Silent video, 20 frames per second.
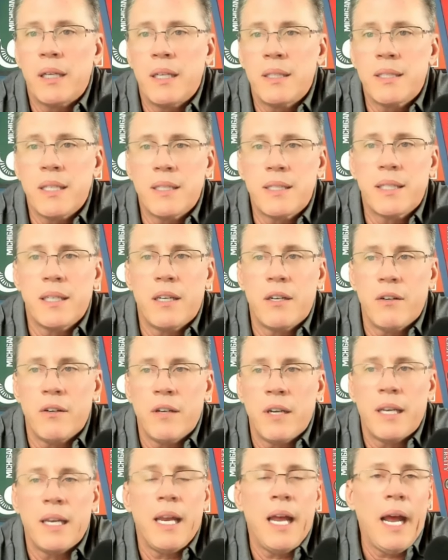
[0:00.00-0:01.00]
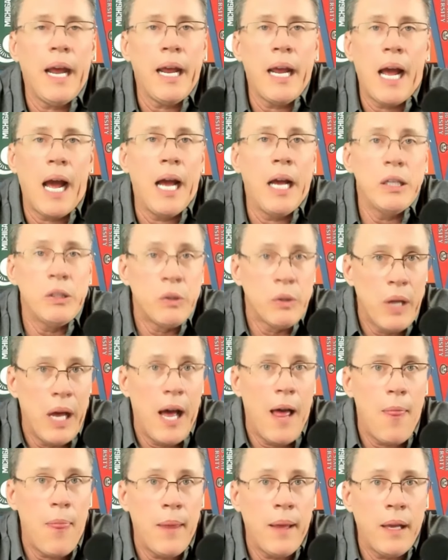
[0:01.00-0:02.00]
as I sit here today, I do
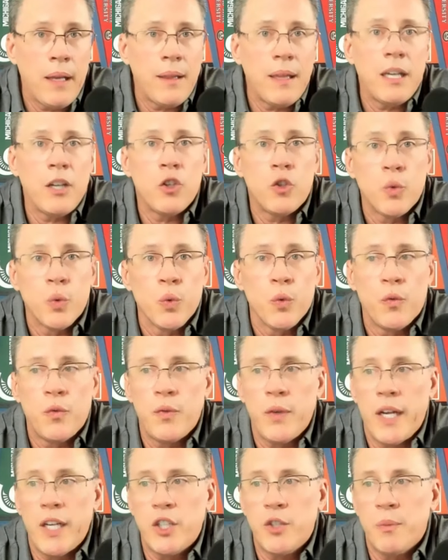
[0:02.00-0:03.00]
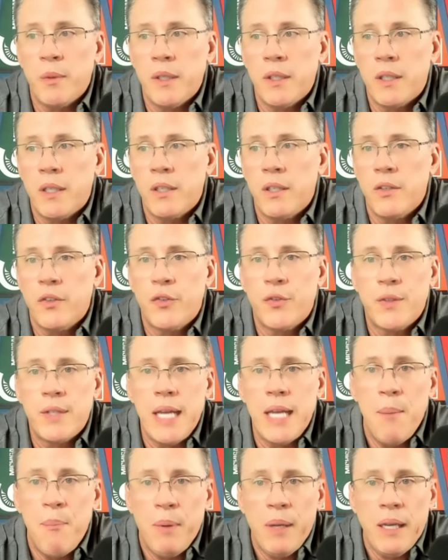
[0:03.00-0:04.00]
not think that a true freshman can just
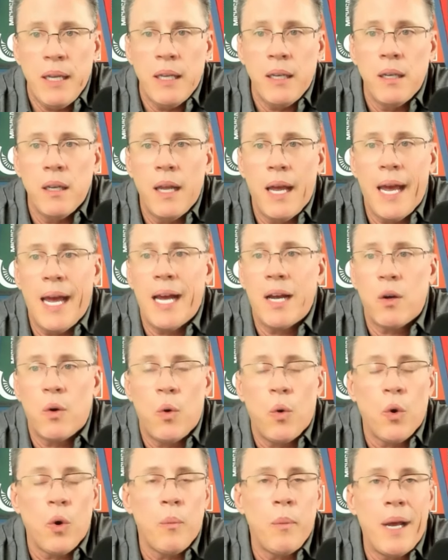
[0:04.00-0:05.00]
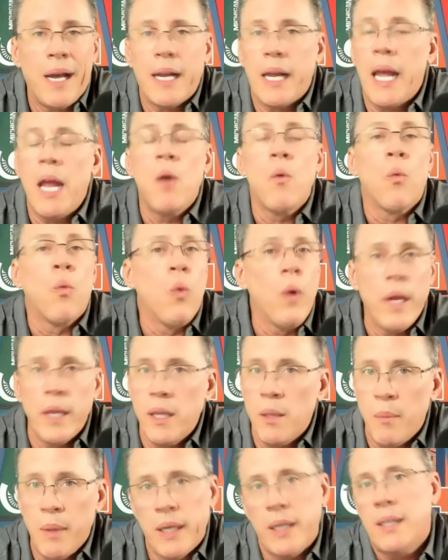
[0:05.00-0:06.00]
step in at quarterback and win
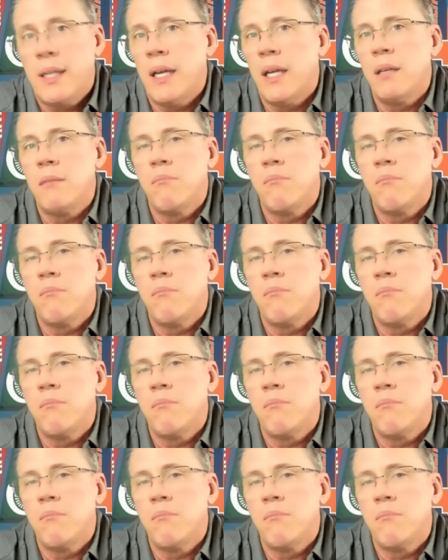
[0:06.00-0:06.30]
the Big Ten.